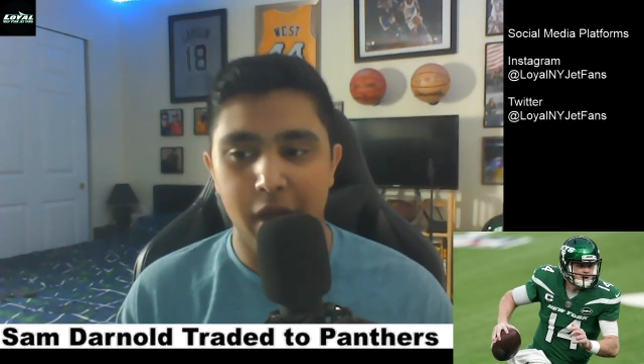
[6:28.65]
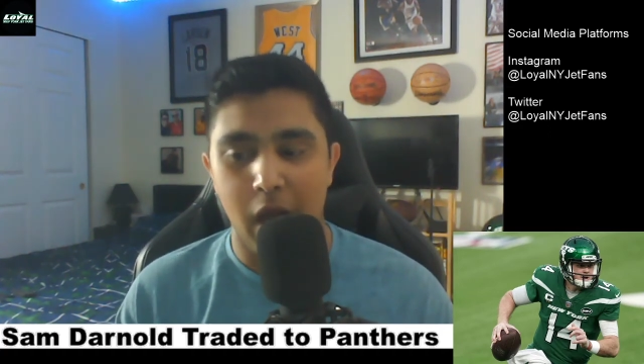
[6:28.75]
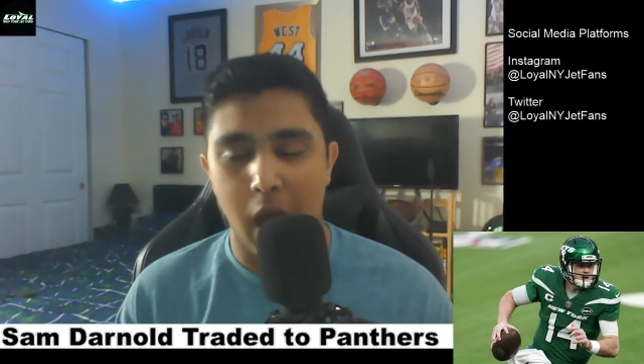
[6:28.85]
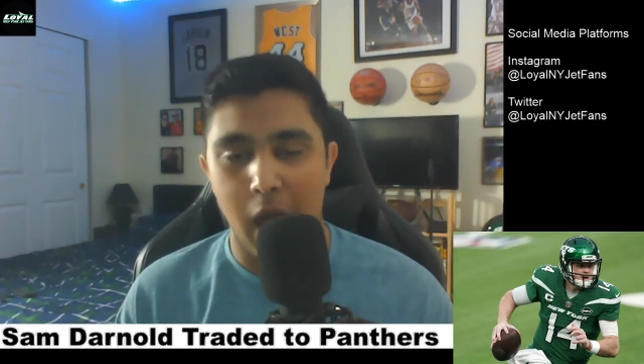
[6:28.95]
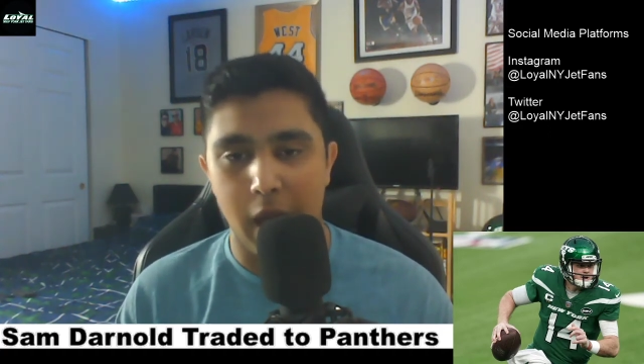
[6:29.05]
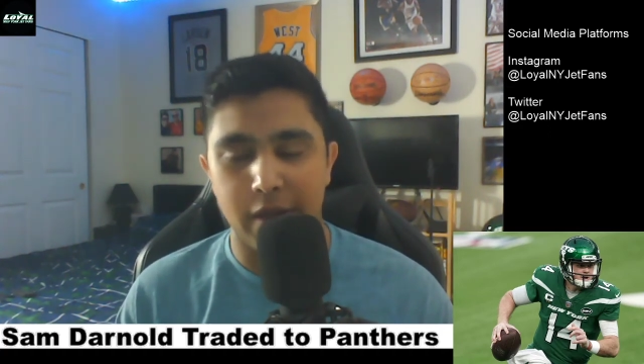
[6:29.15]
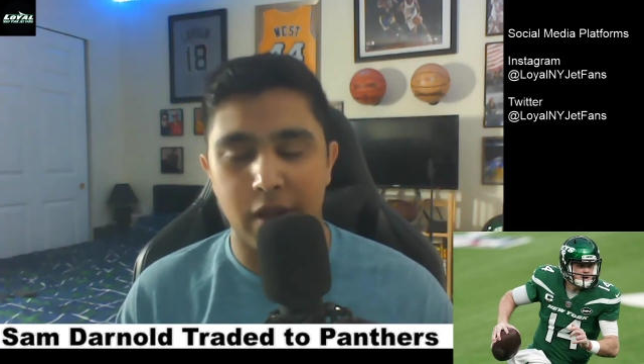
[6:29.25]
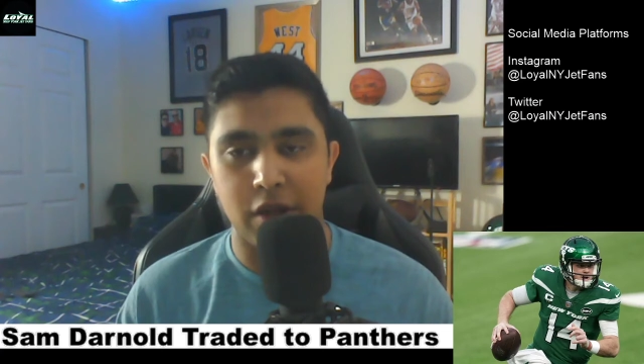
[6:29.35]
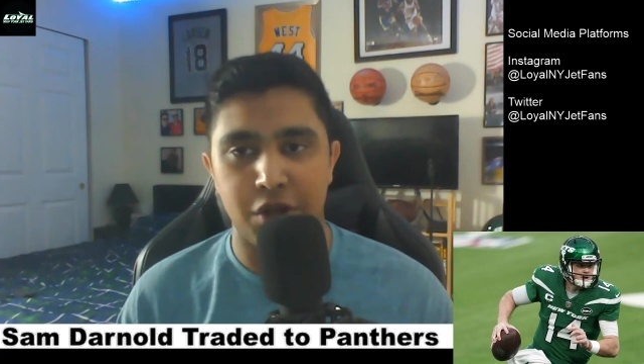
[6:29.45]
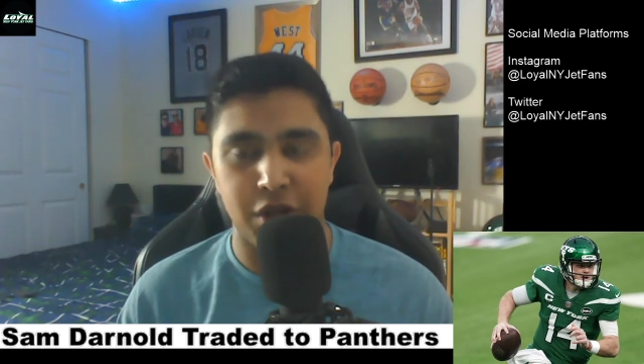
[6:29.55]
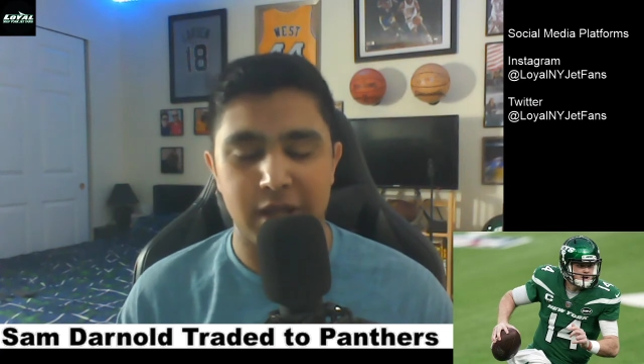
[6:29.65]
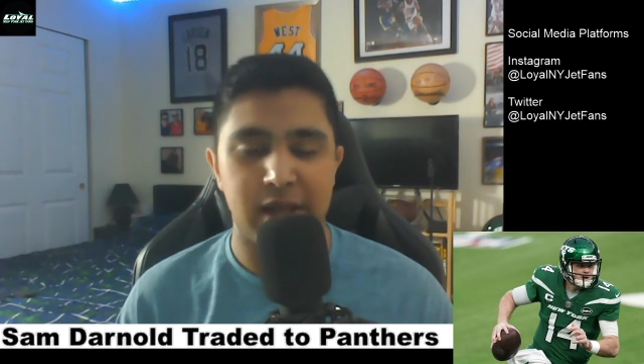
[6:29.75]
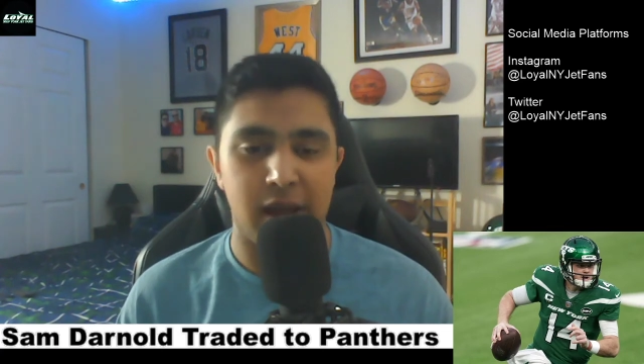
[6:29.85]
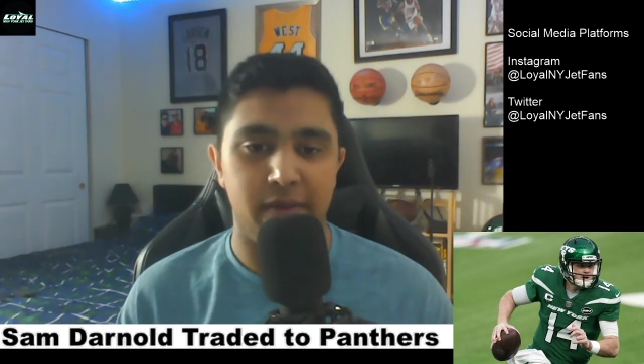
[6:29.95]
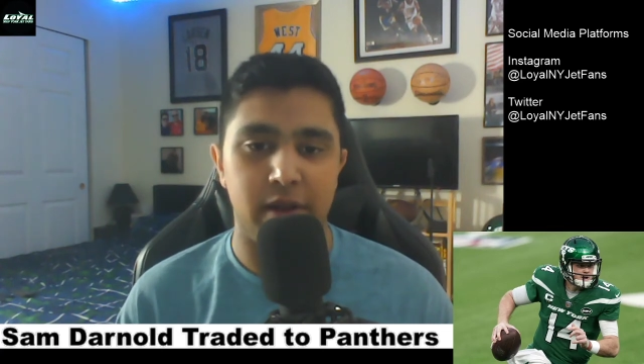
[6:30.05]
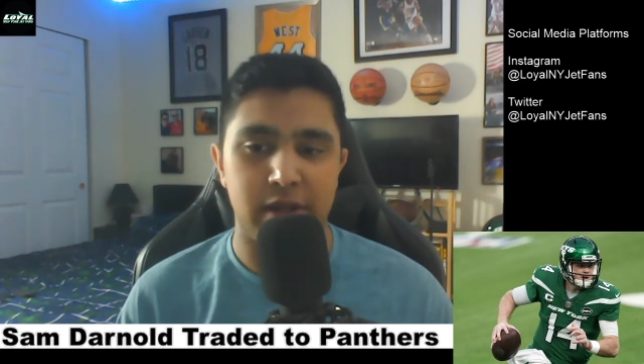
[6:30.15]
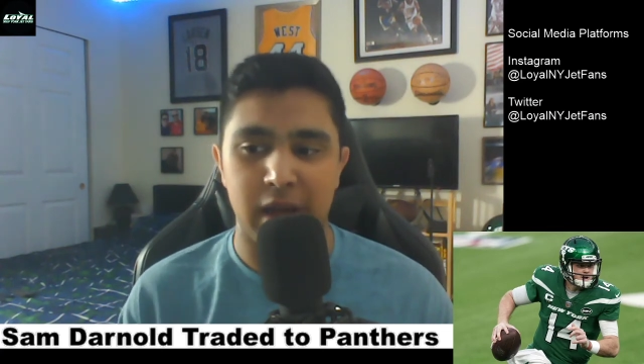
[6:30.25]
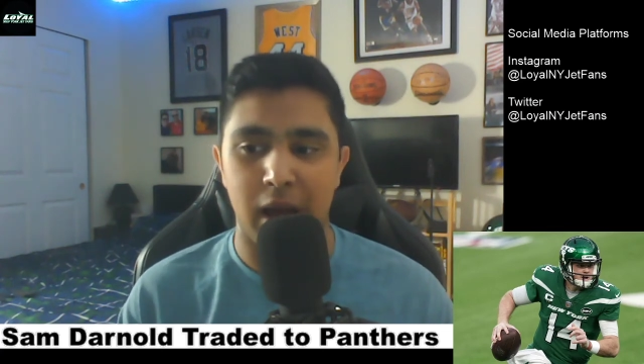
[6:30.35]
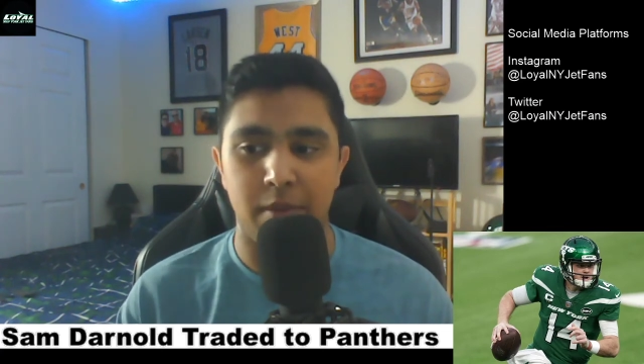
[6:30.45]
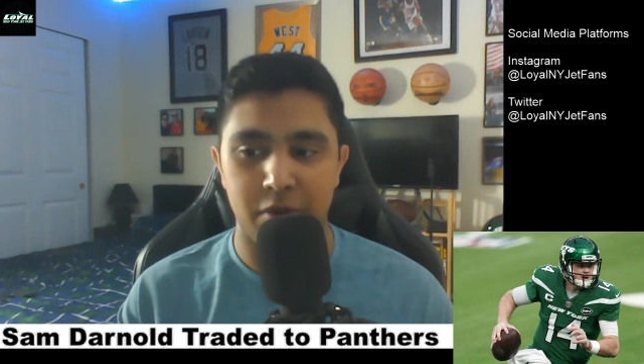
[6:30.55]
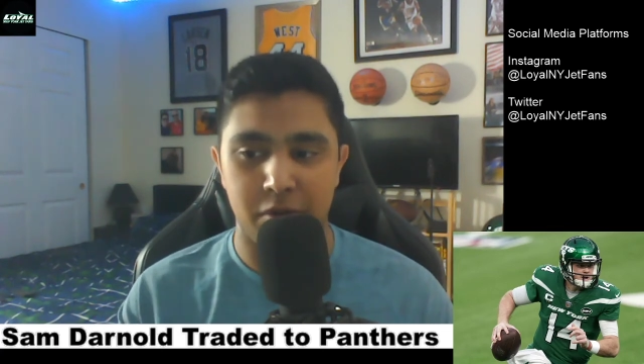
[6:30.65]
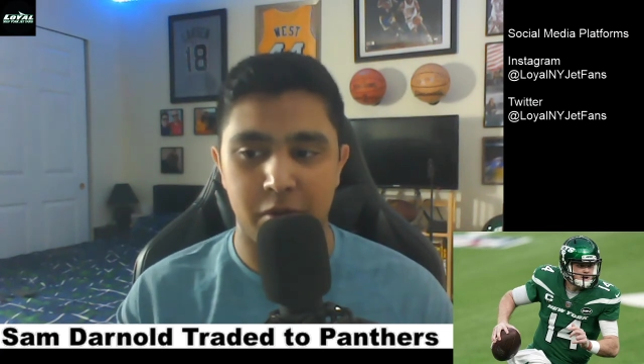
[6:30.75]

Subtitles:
and Jets have a time